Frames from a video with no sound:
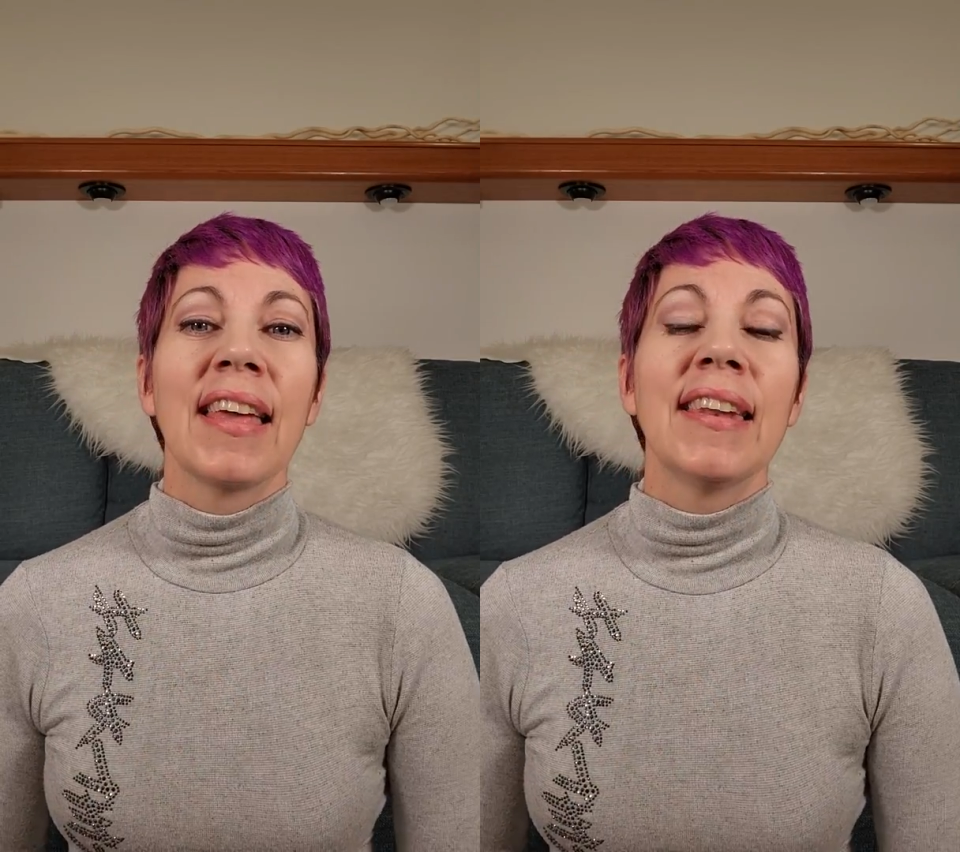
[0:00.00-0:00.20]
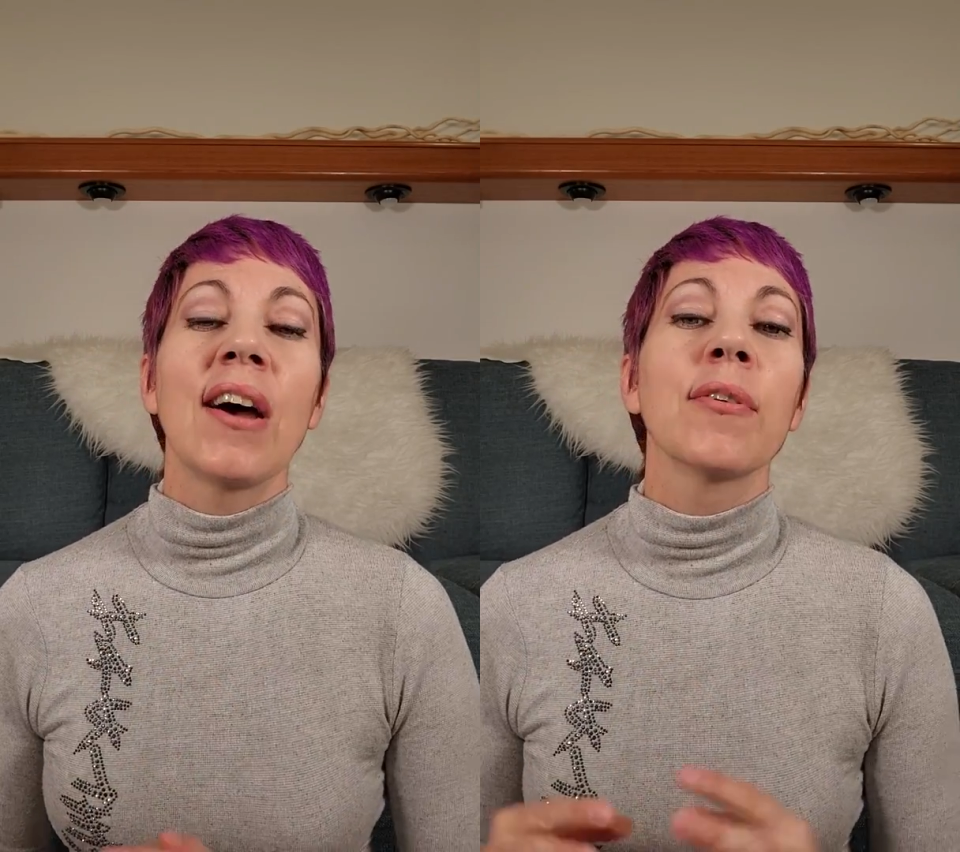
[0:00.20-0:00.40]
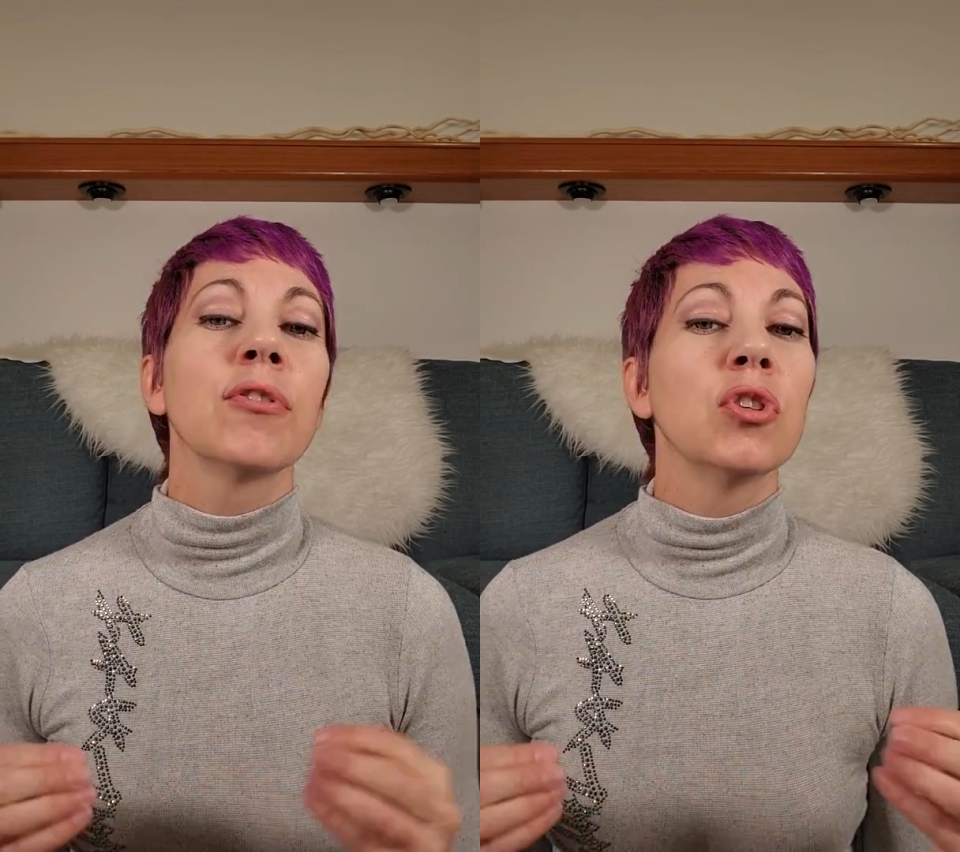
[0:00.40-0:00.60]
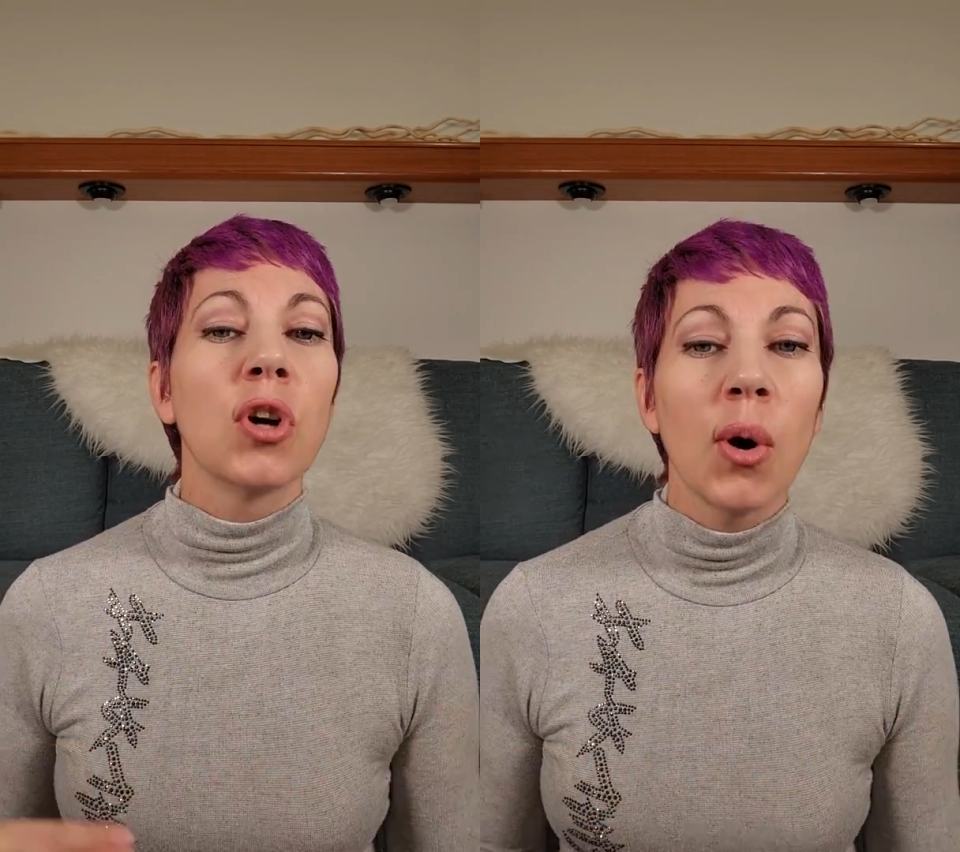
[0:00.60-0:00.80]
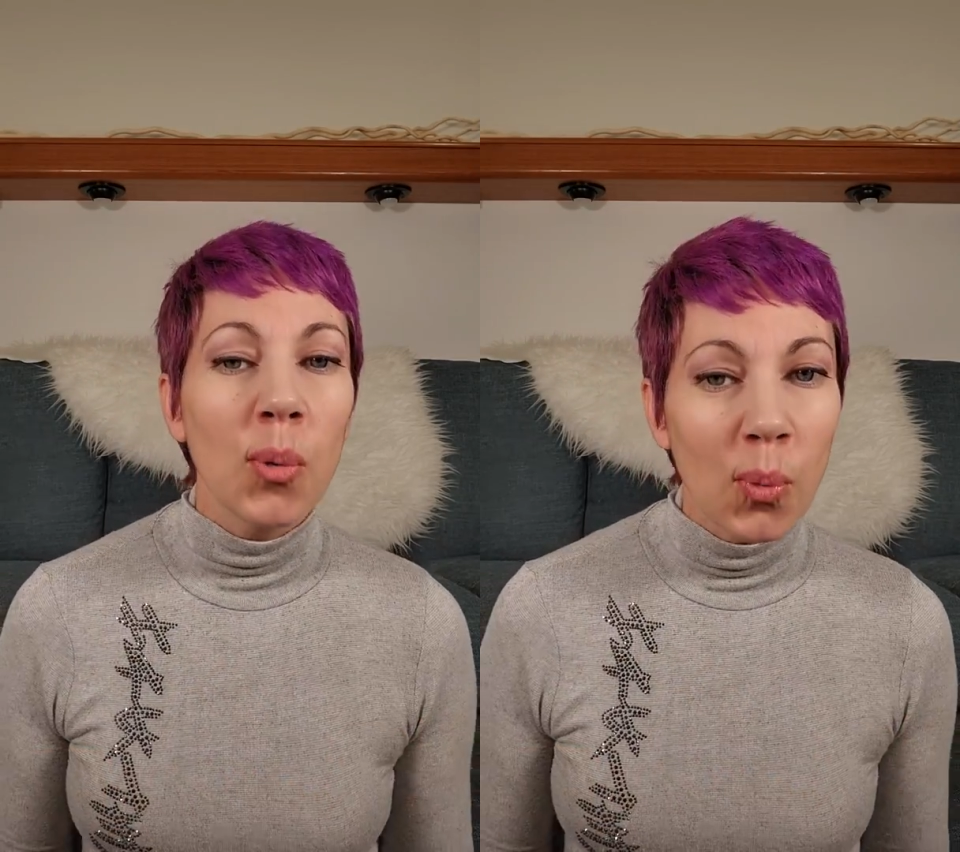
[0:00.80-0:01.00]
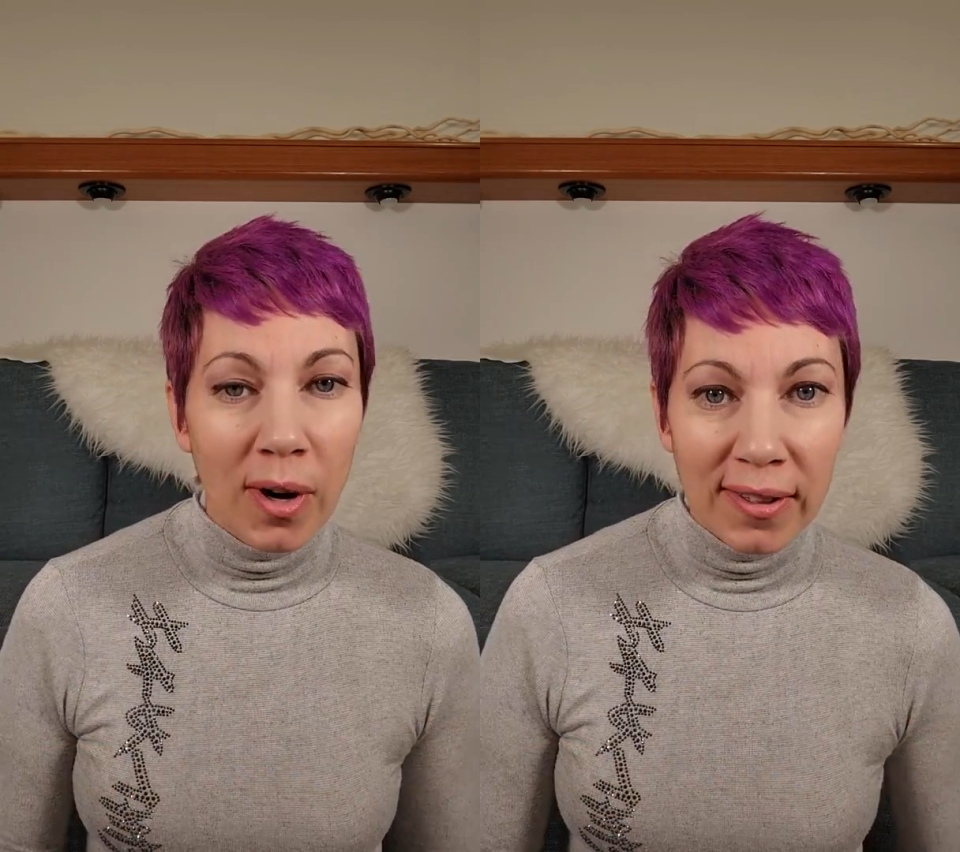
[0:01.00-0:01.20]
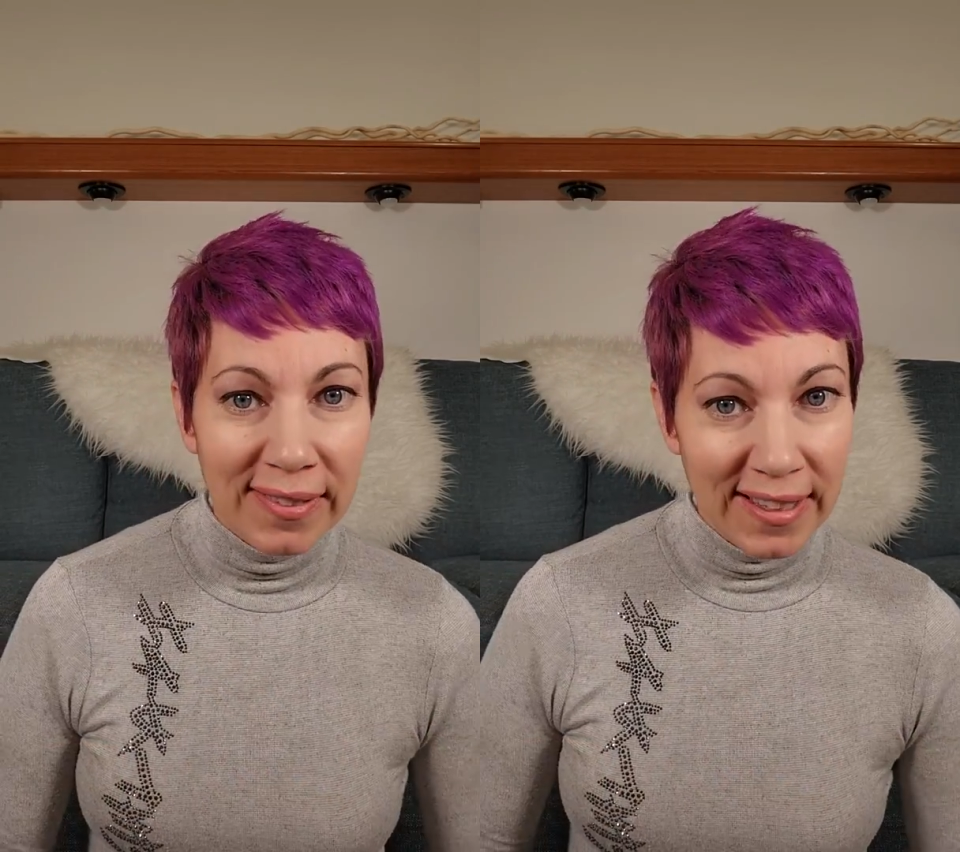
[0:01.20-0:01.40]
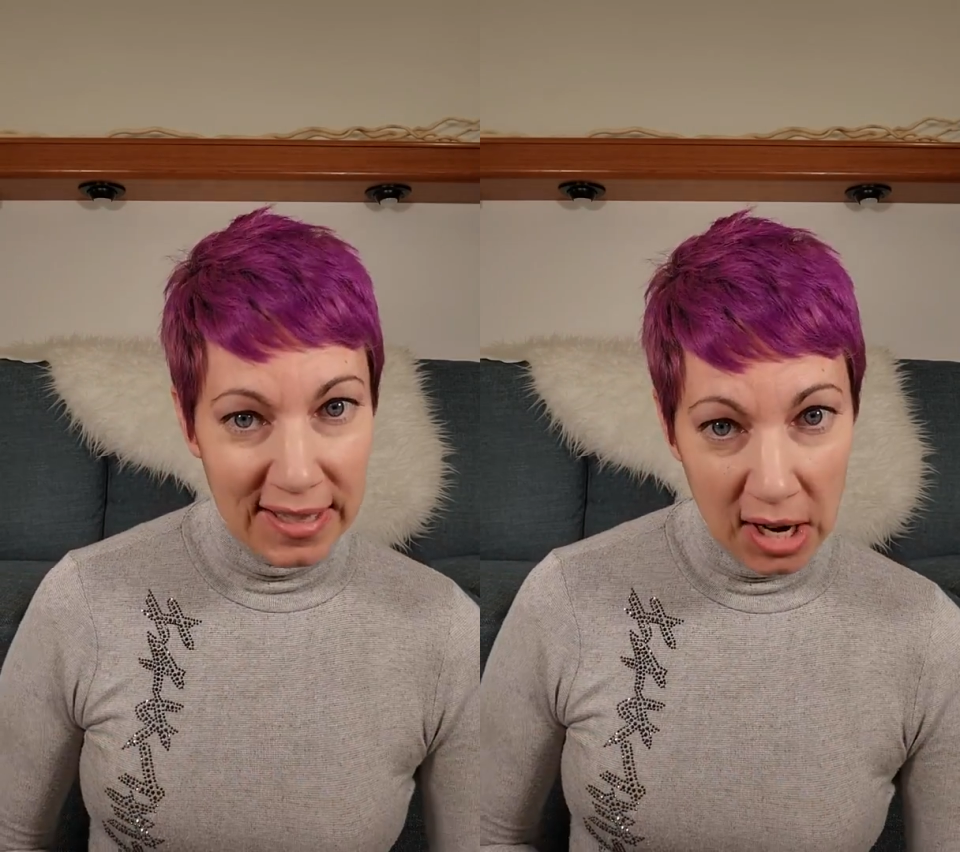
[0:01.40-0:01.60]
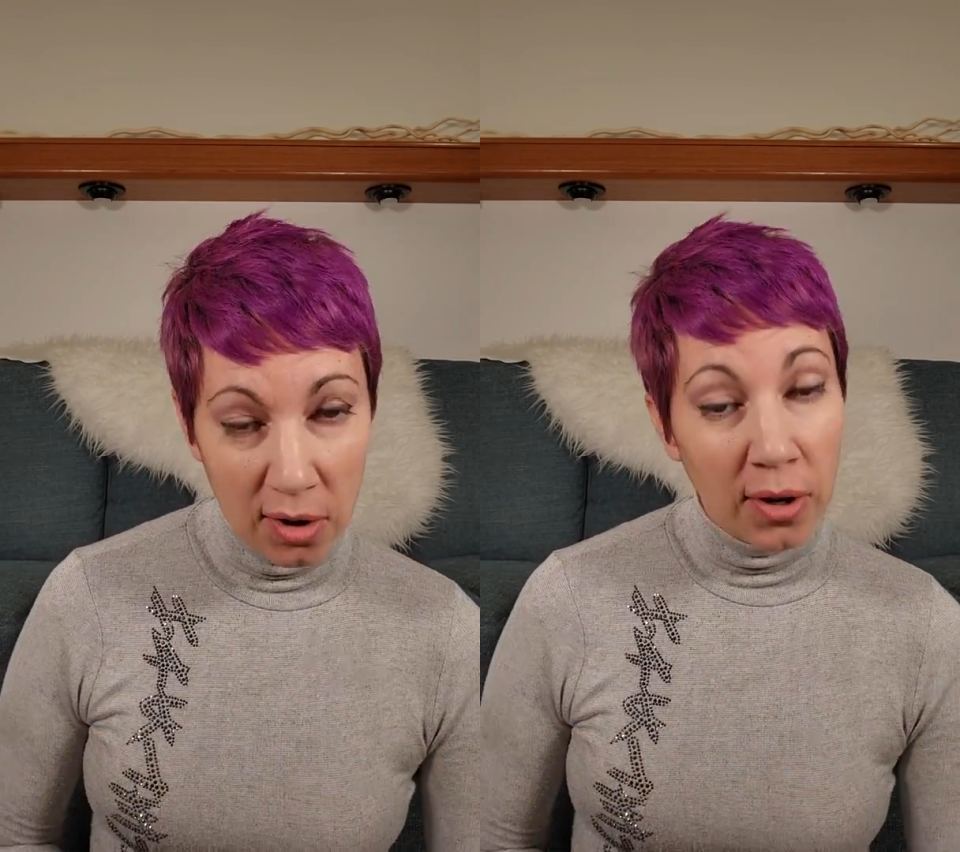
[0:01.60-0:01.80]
Now, if you don't want to lay down